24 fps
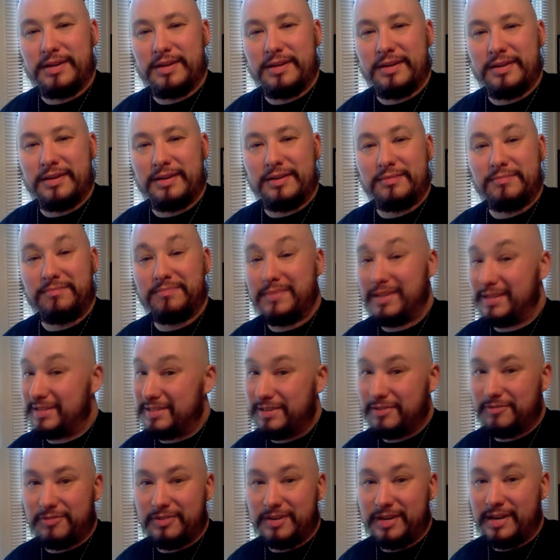But
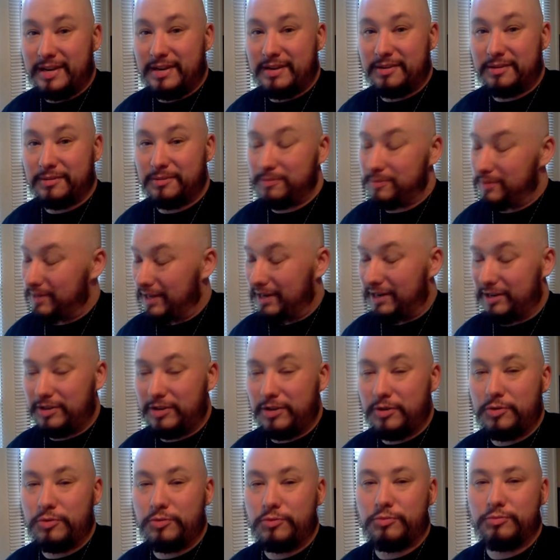that's it for now. Gotta
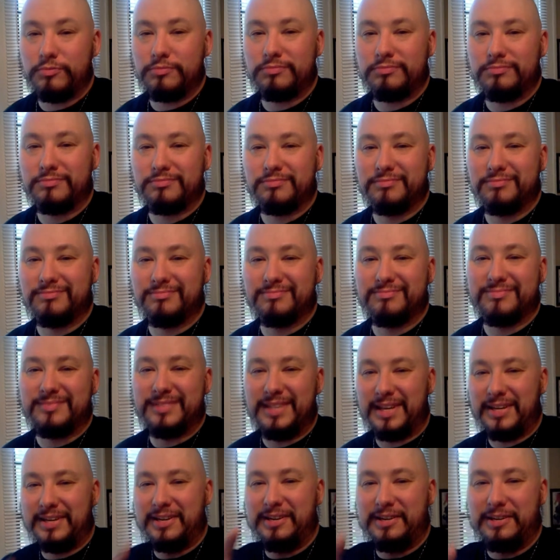go.
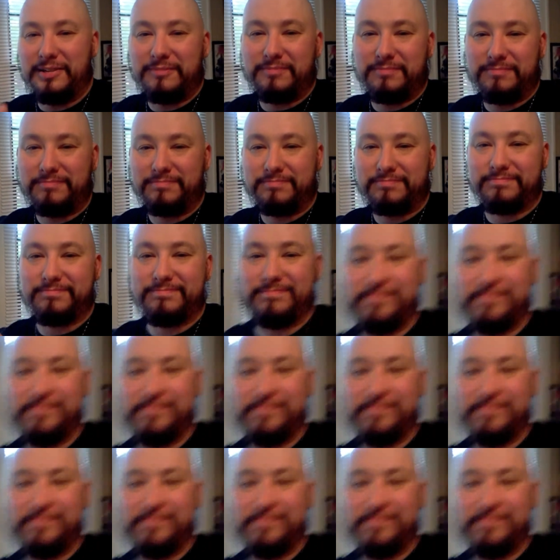Take care.